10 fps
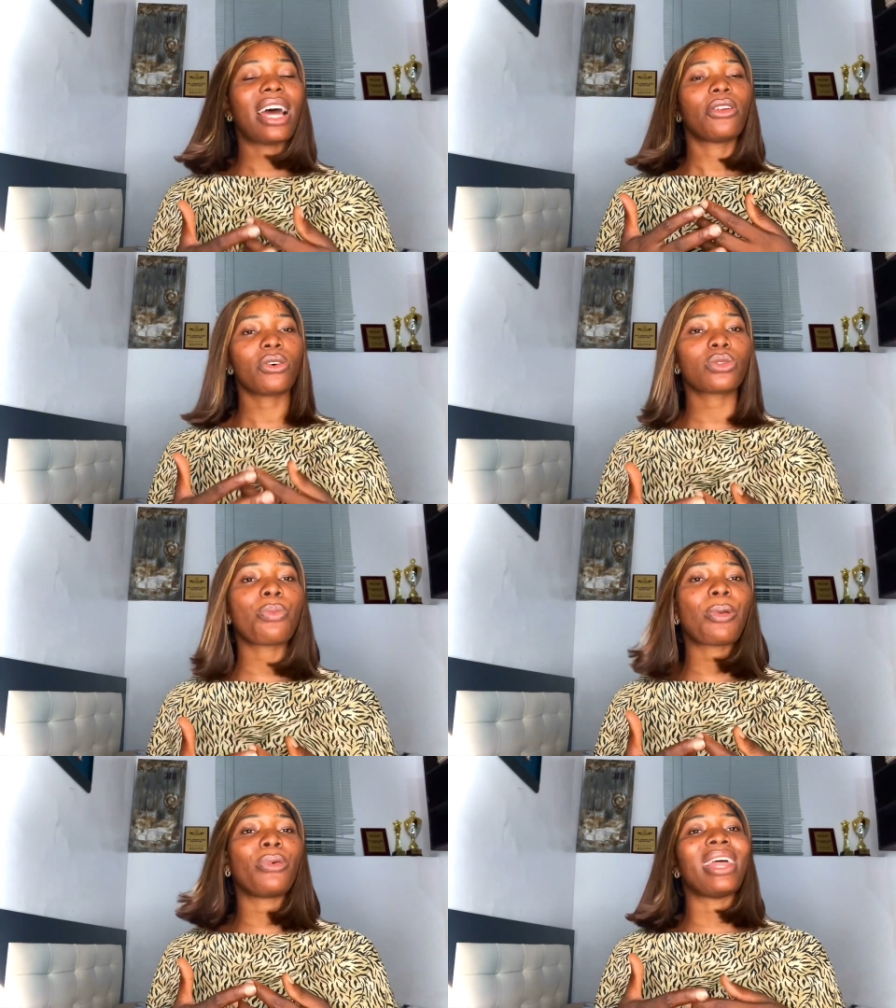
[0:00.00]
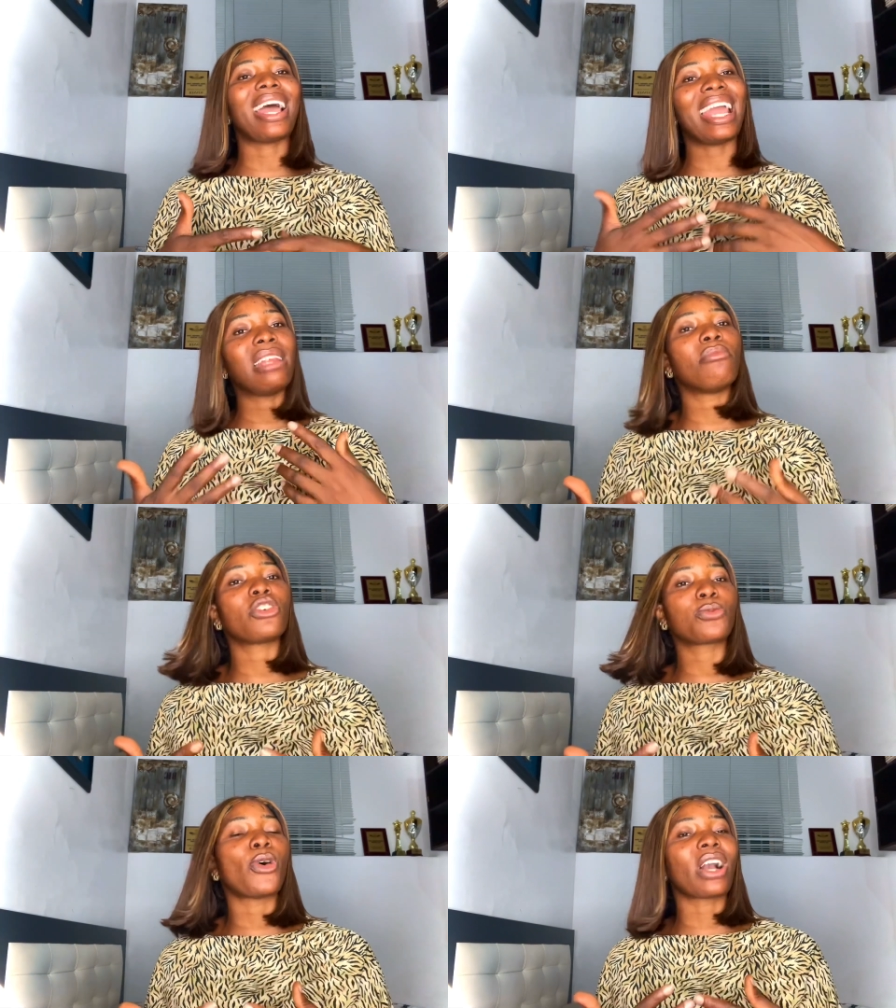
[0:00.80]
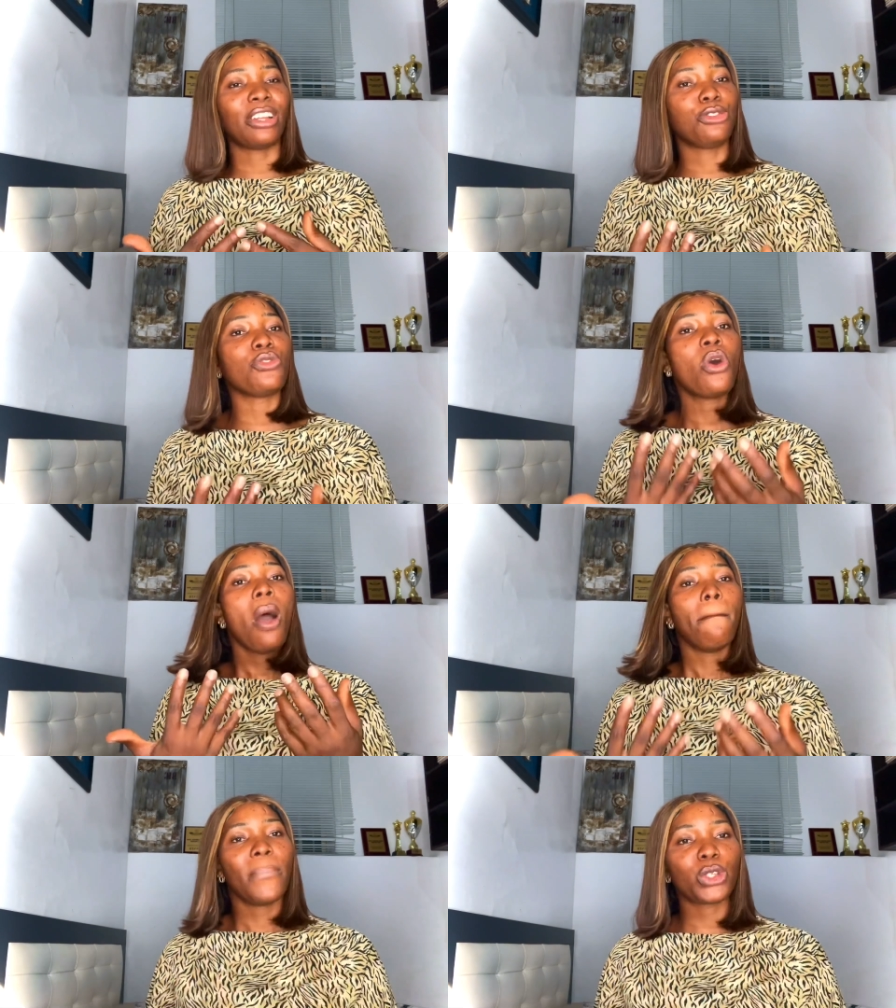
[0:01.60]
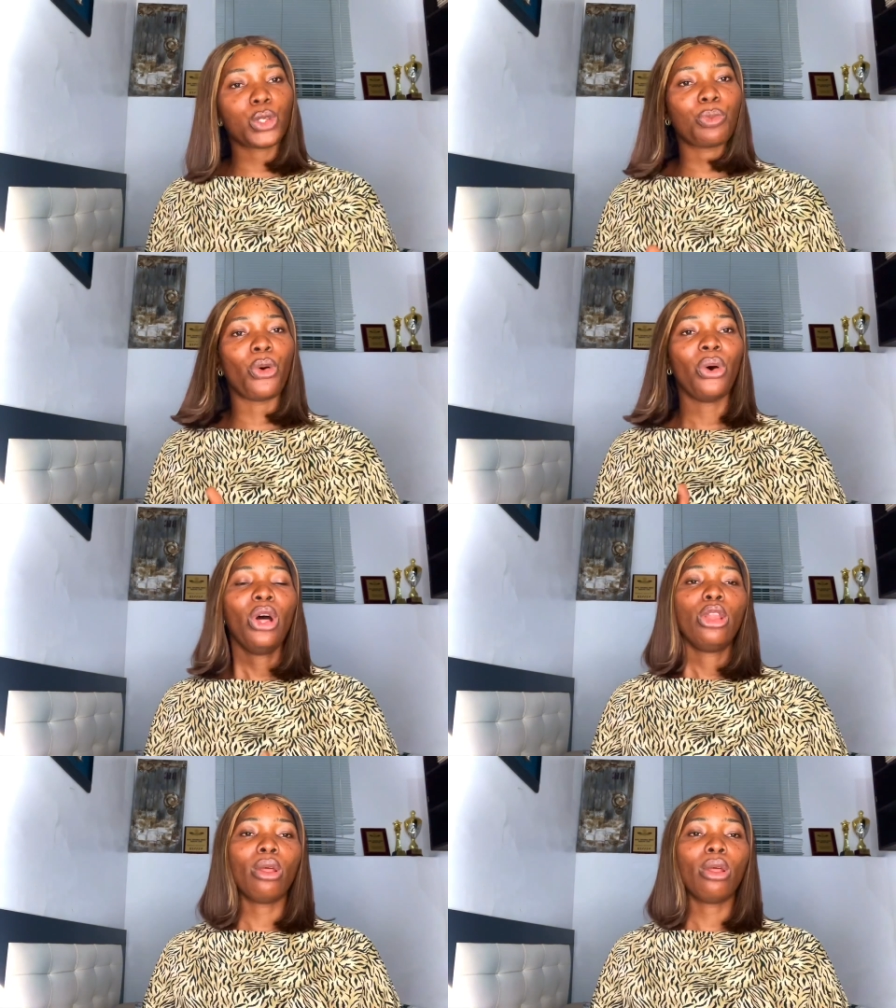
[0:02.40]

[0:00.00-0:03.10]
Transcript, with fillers: And also people that earn much more can do much more.